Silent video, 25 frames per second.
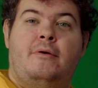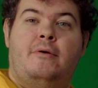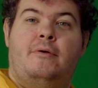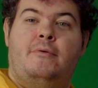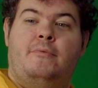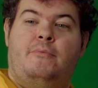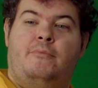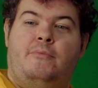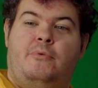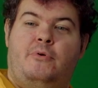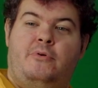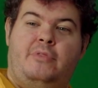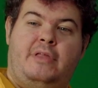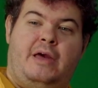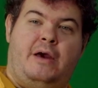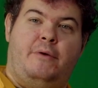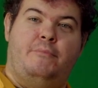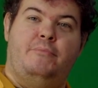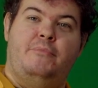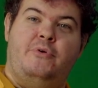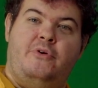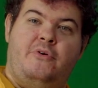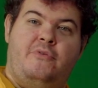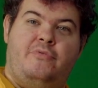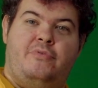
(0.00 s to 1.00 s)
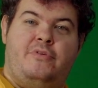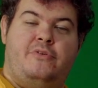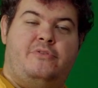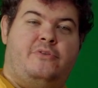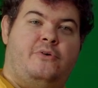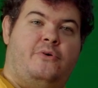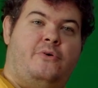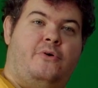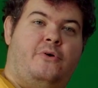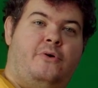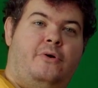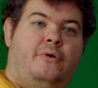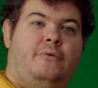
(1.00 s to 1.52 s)
will now move the
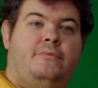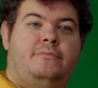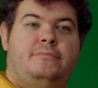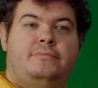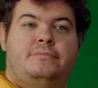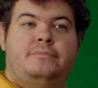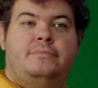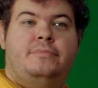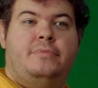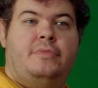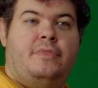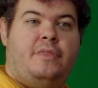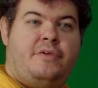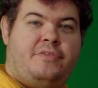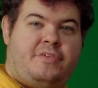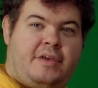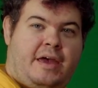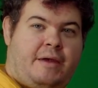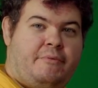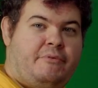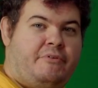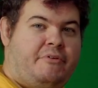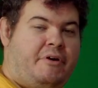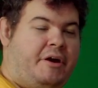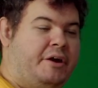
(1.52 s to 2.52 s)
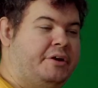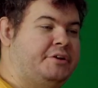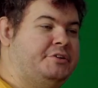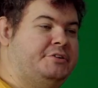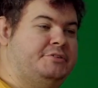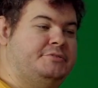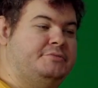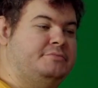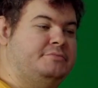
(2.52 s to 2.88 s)
door the same direction.